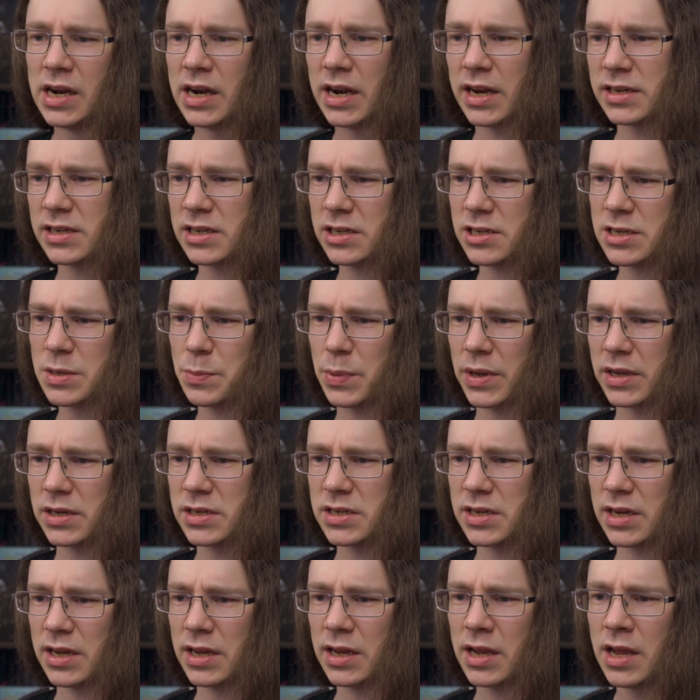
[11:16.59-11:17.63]
And
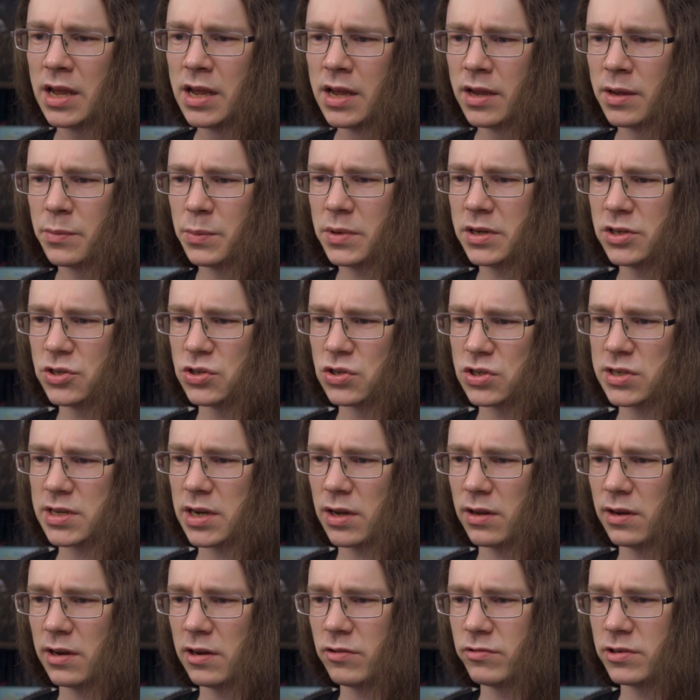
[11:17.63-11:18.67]
Dissipating means you
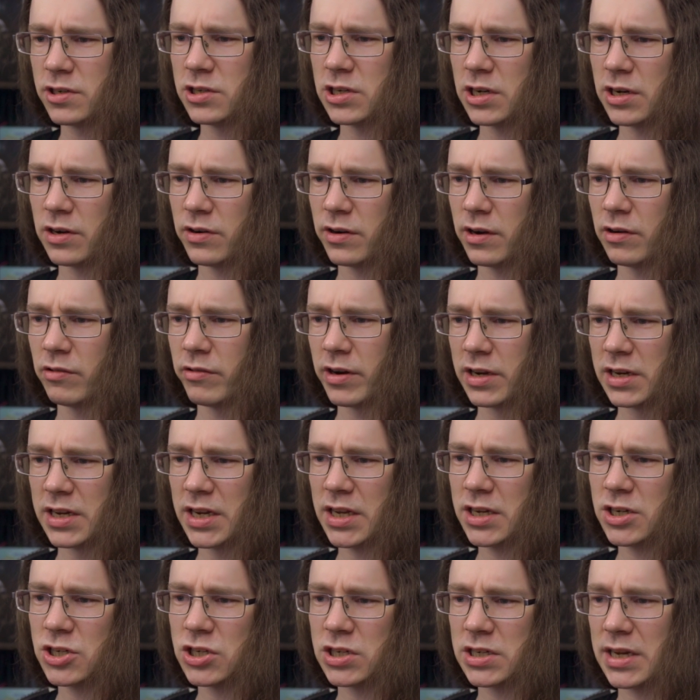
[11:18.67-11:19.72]
slowly regenerate
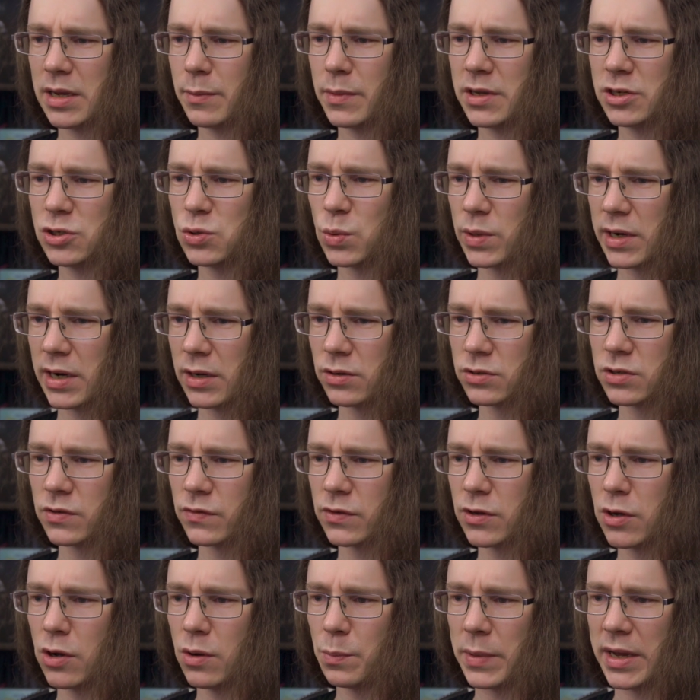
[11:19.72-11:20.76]
radiation damage when out of
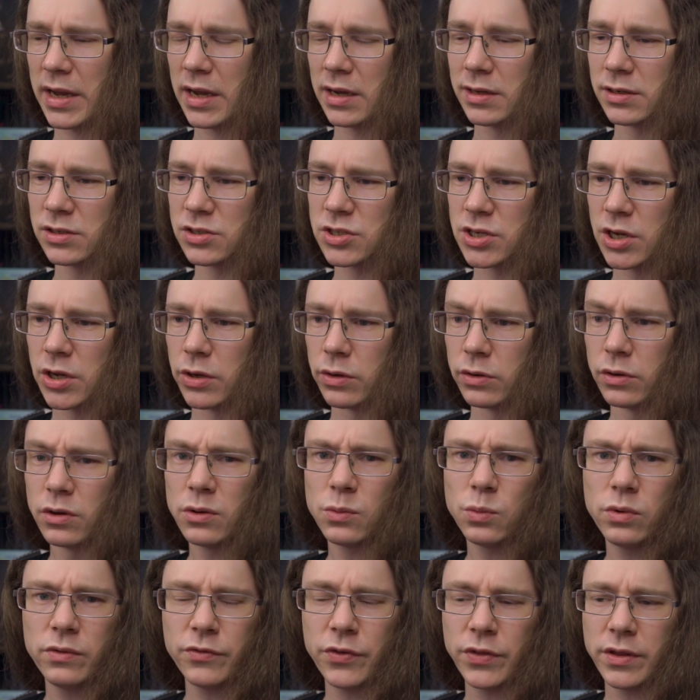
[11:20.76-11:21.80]
combat. So not
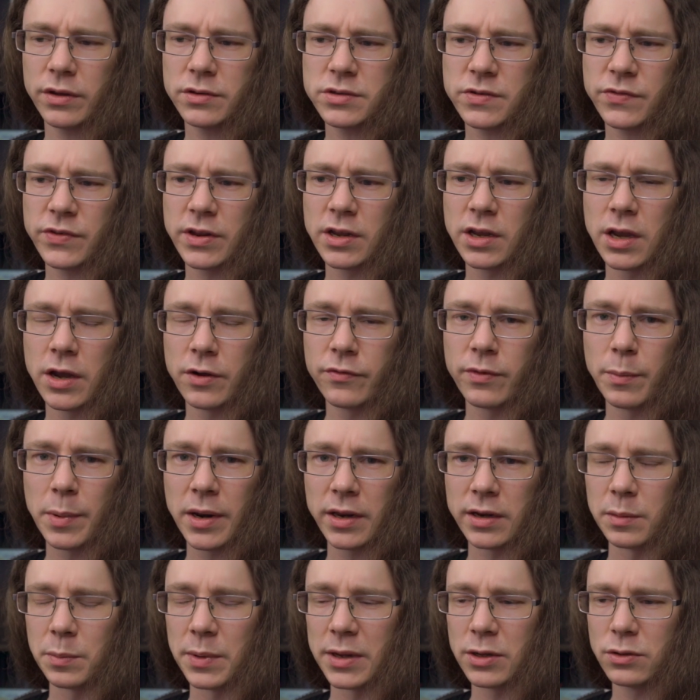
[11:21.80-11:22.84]
one for those of you who go for
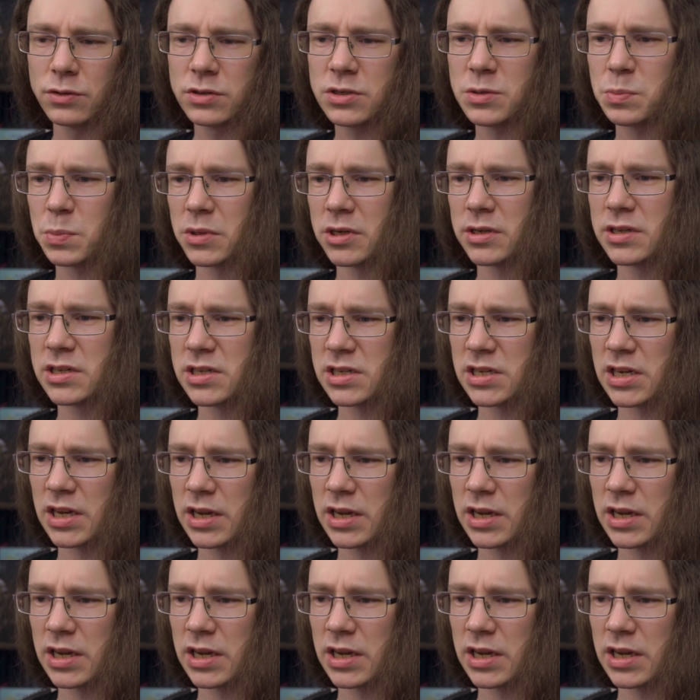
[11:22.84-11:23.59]
bloody builds, but